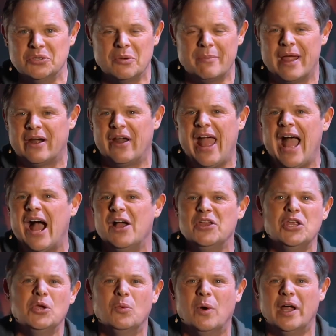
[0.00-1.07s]
no matter how
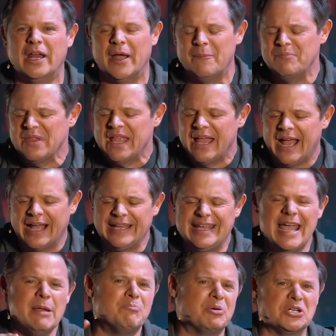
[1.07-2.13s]
you want to gain